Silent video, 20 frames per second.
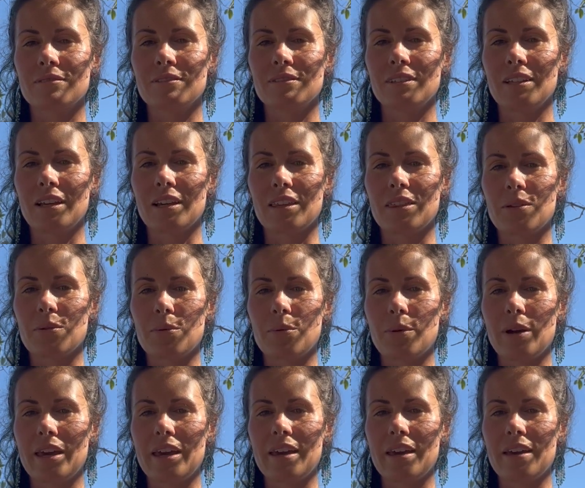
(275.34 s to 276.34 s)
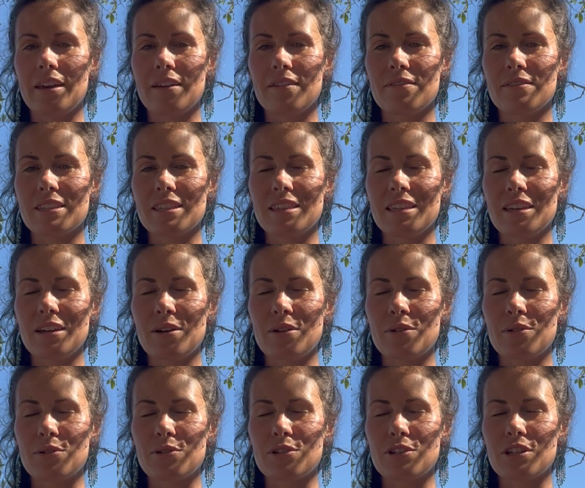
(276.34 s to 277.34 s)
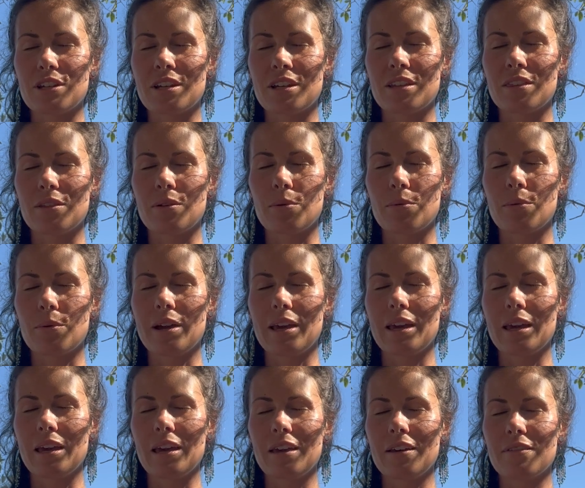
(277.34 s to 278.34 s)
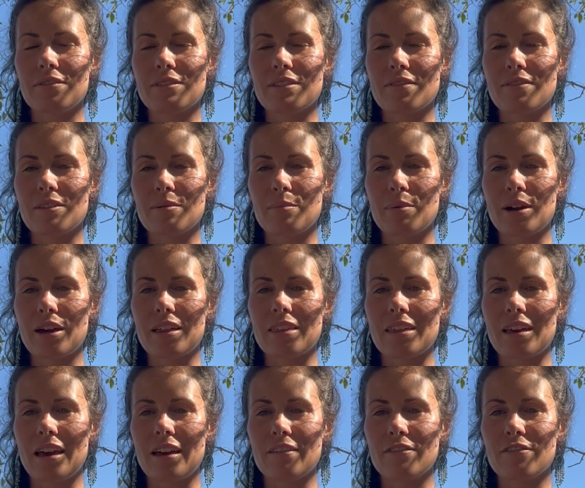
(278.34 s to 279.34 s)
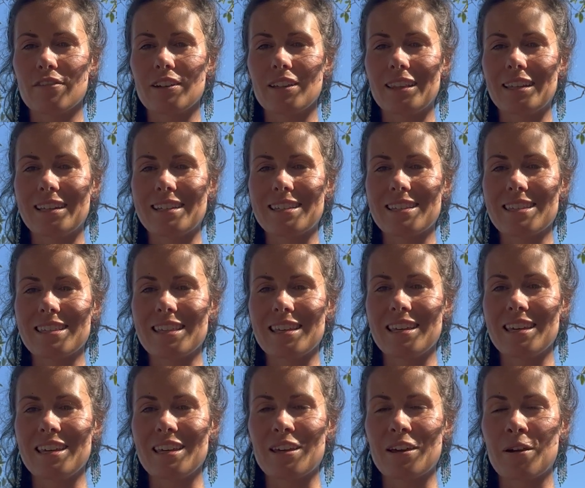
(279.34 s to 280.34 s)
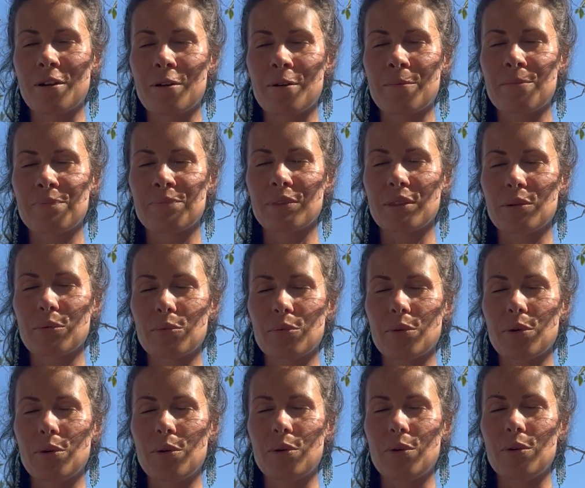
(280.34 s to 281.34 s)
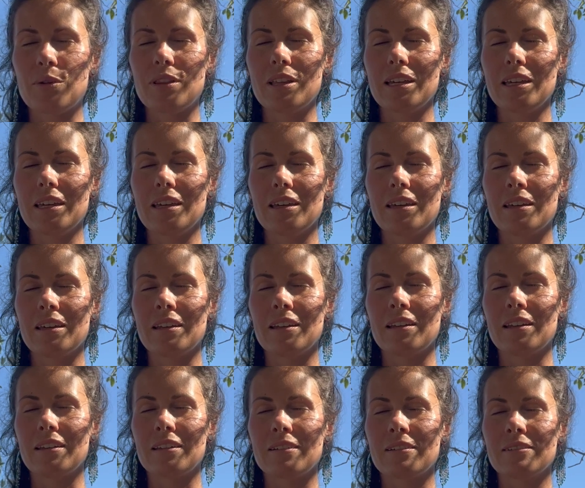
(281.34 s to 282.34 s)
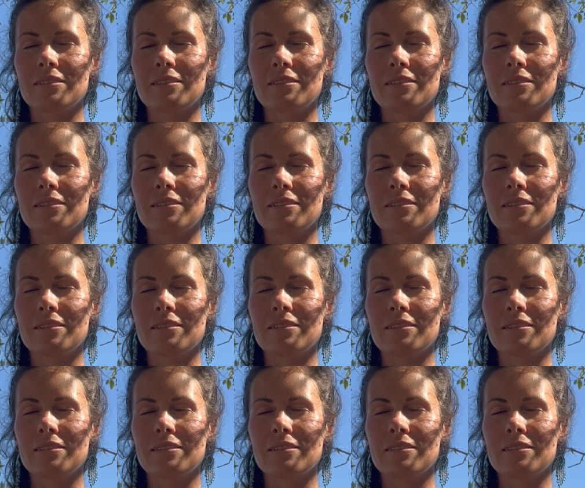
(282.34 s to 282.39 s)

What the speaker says: Like the waves in the ocean, the waves of the breath effortlessly rolling in